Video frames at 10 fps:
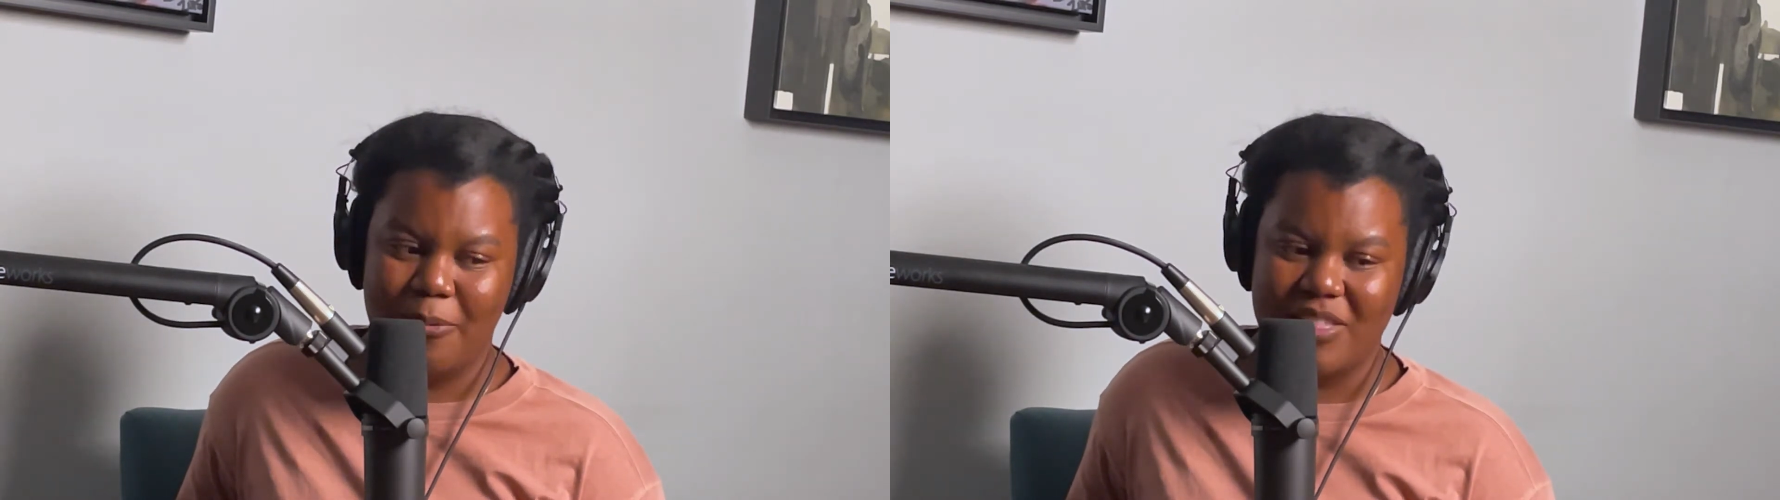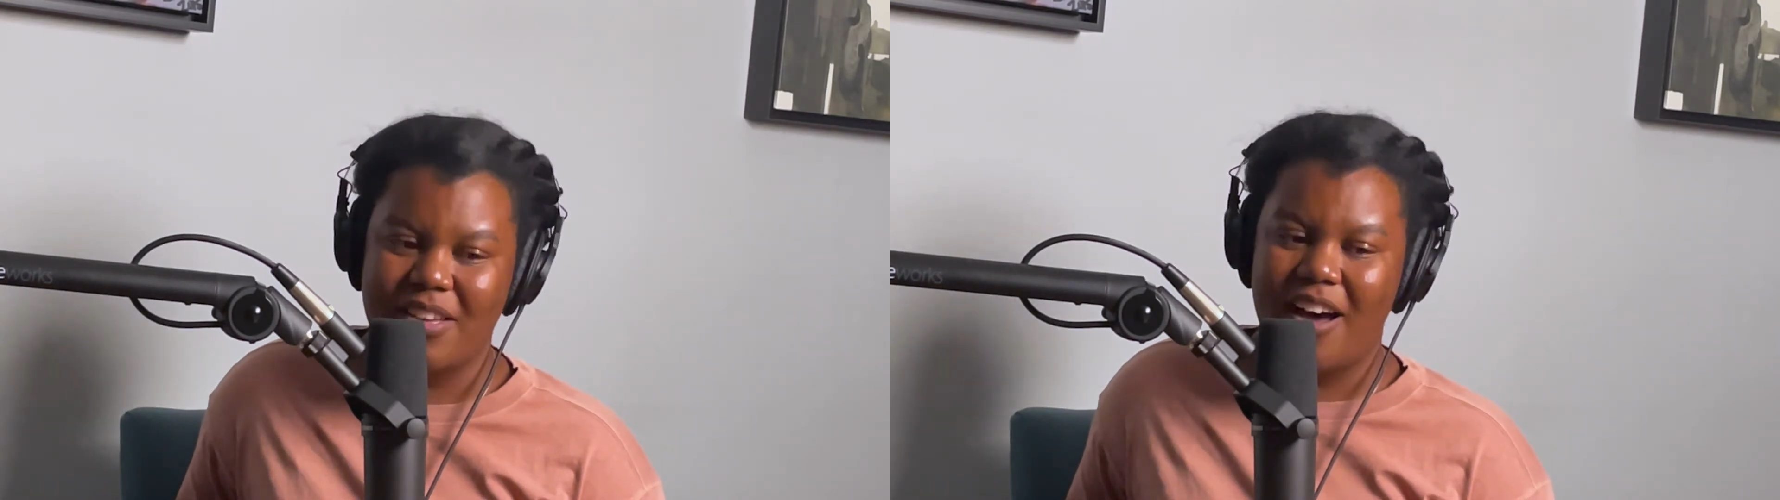
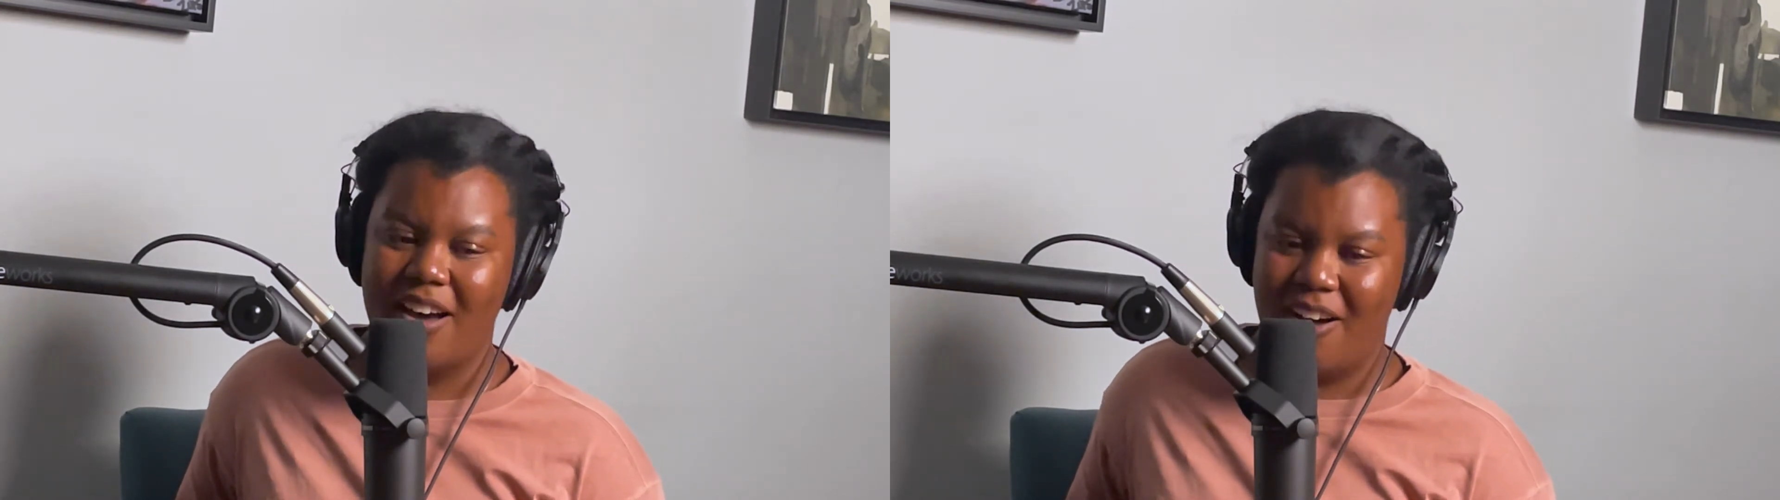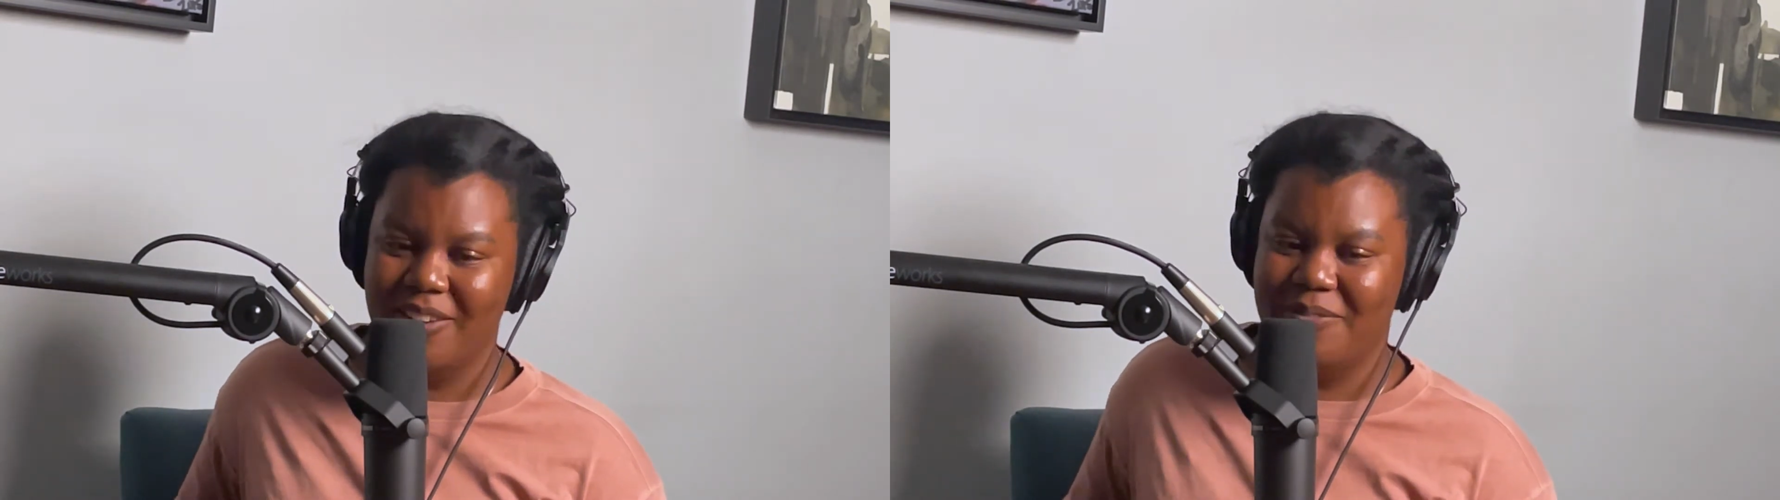we thought
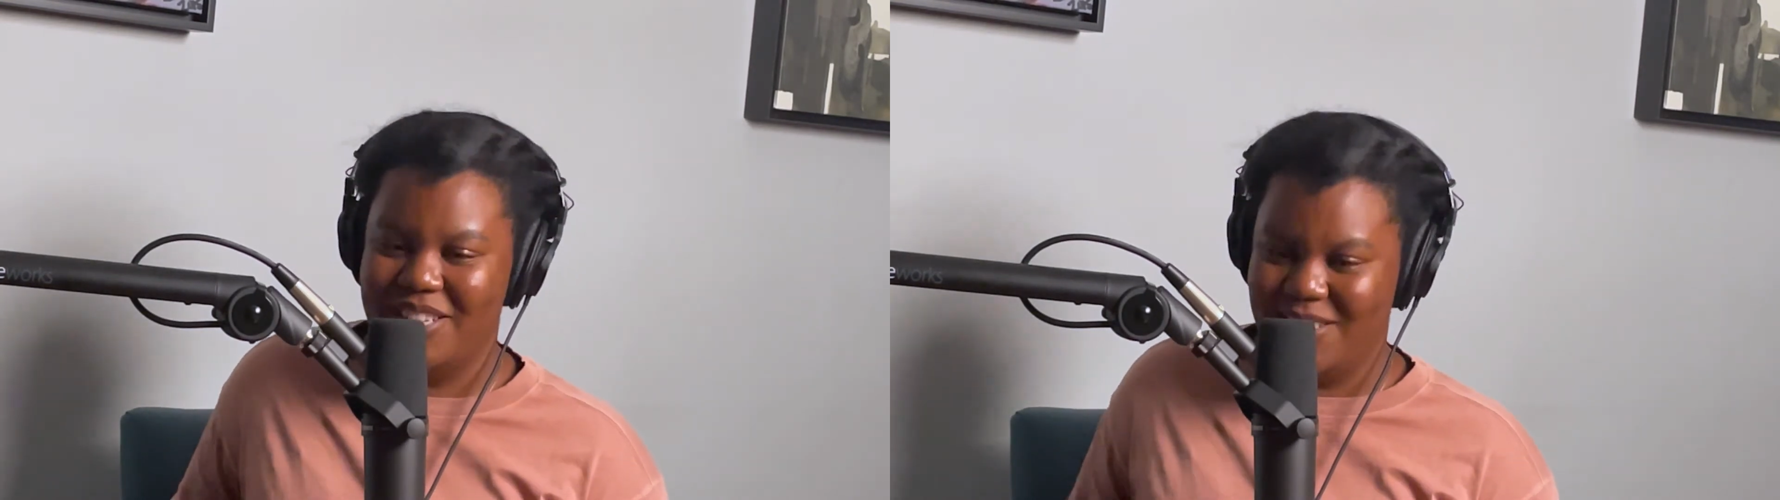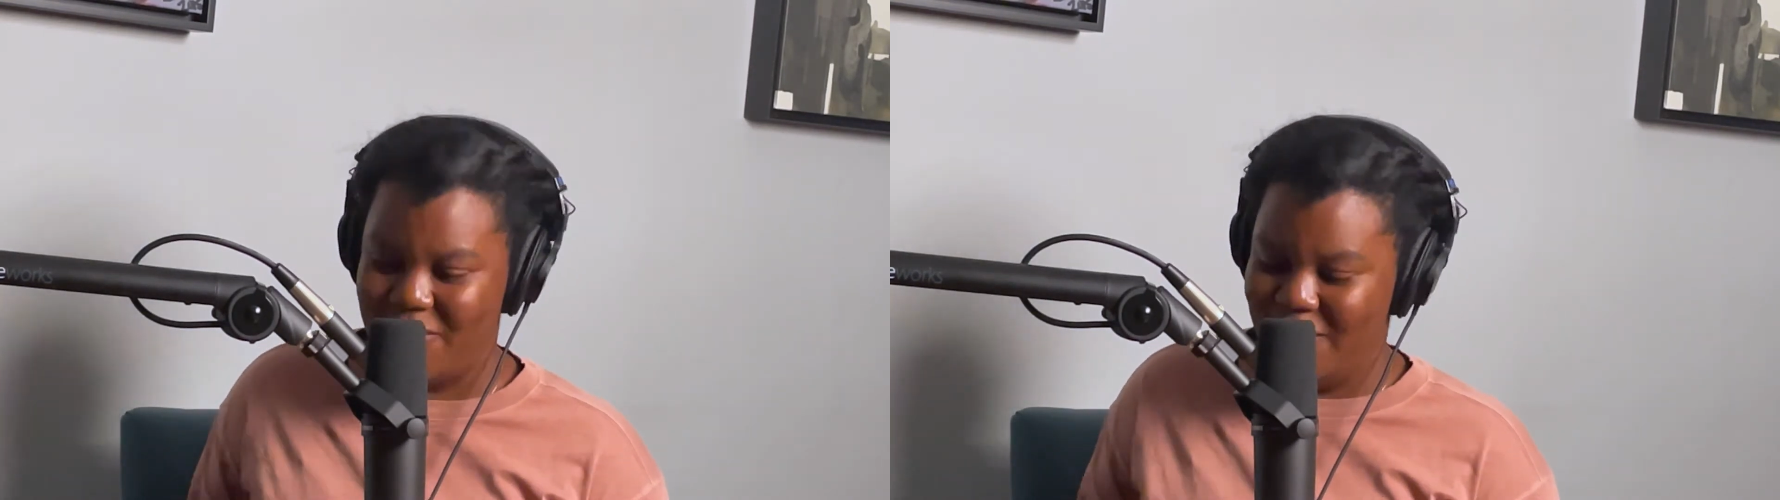all of
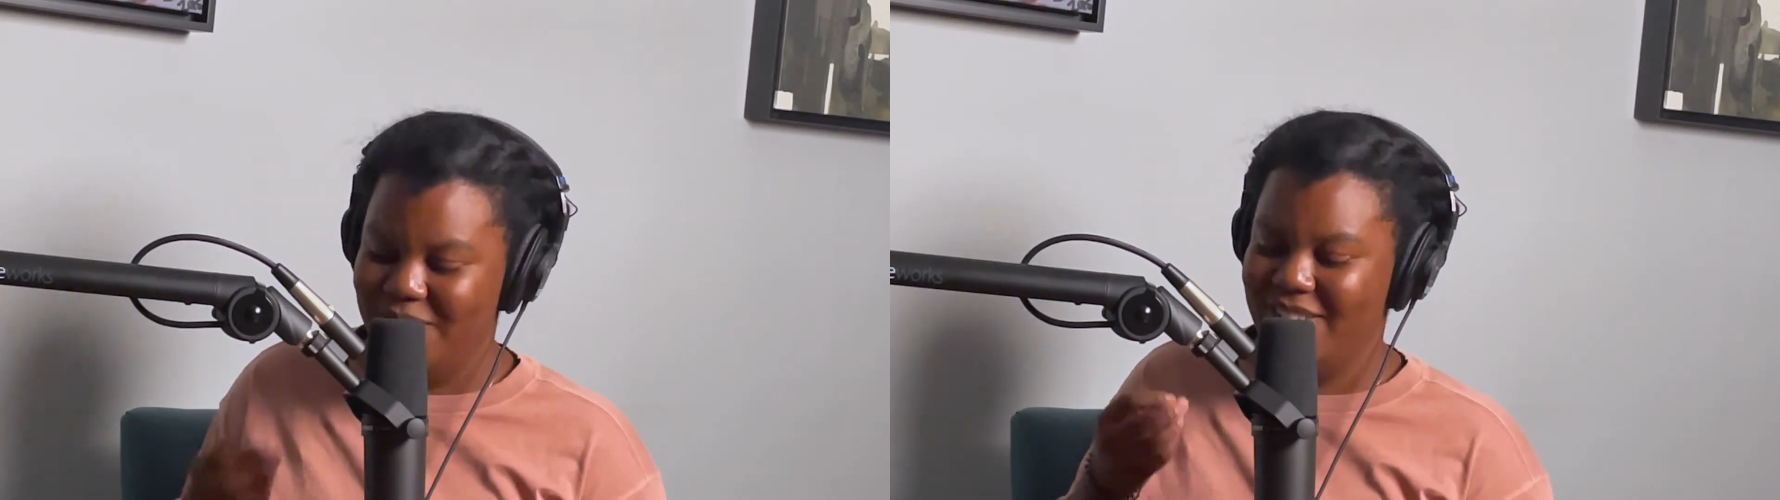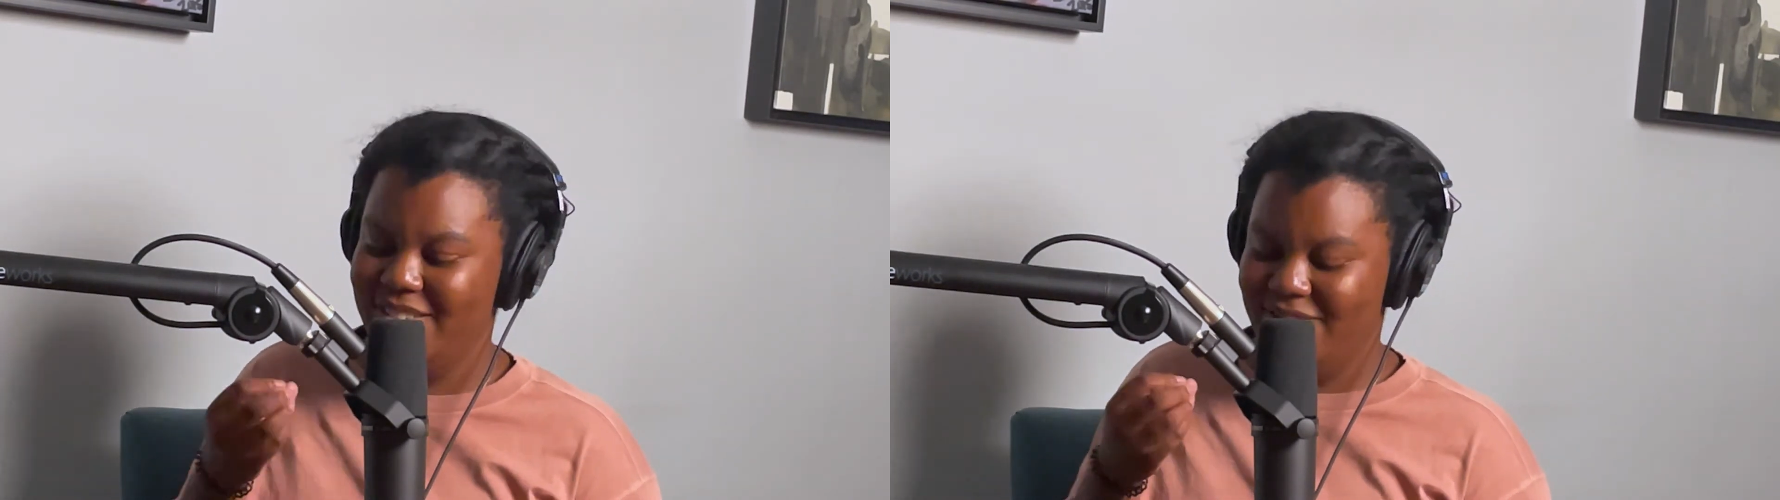this felt